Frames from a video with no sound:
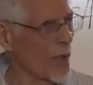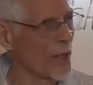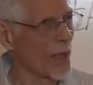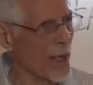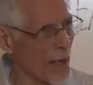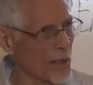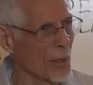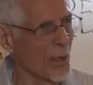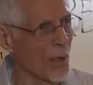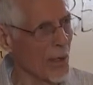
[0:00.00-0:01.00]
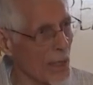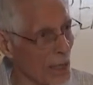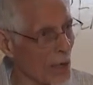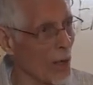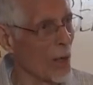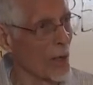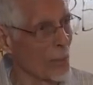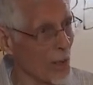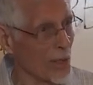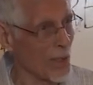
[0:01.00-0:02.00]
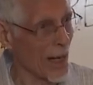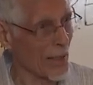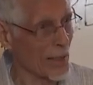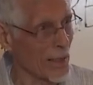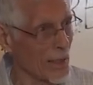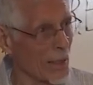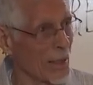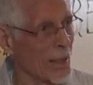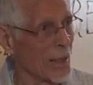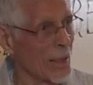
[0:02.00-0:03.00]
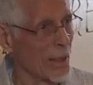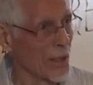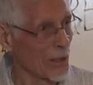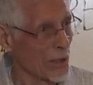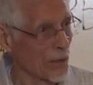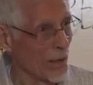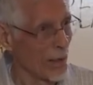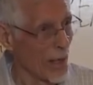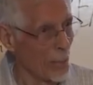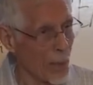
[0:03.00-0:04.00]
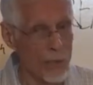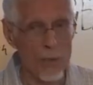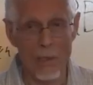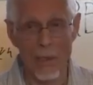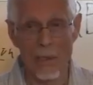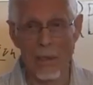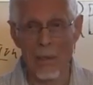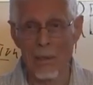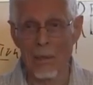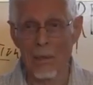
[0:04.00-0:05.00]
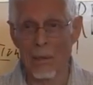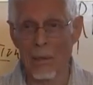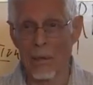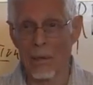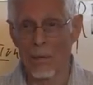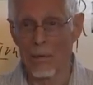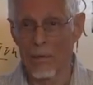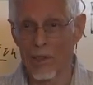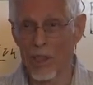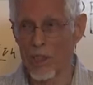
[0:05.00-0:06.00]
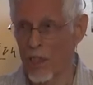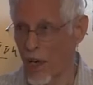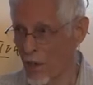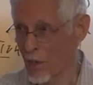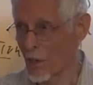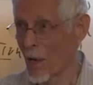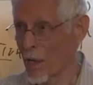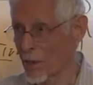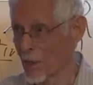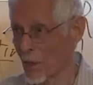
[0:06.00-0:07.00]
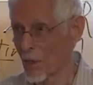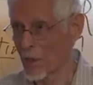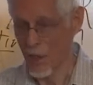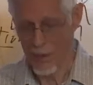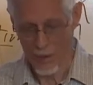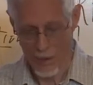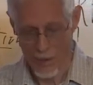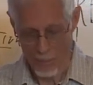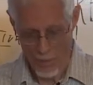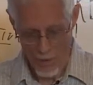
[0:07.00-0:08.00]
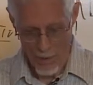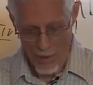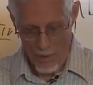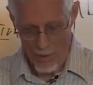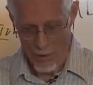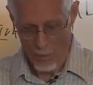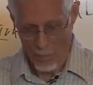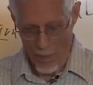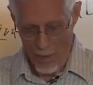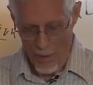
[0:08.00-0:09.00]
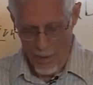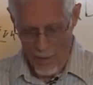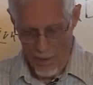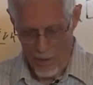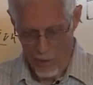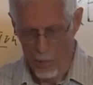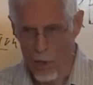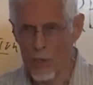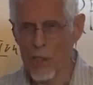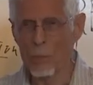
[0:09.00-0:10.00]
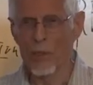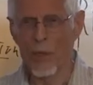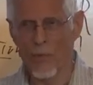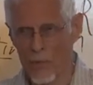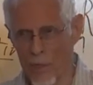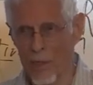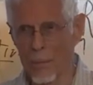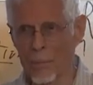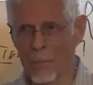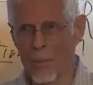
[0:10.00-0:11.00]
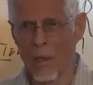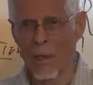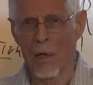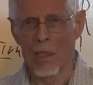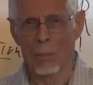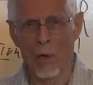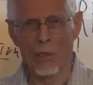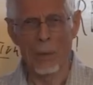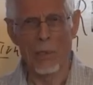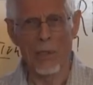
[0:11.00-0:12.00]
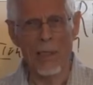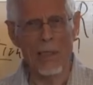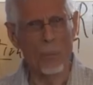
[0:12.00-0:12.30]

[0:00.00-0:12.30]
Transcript: than the customary ego and personality that is habitually uh, Discharacterizing your existence. So it's merging with that freedom. It's merging with that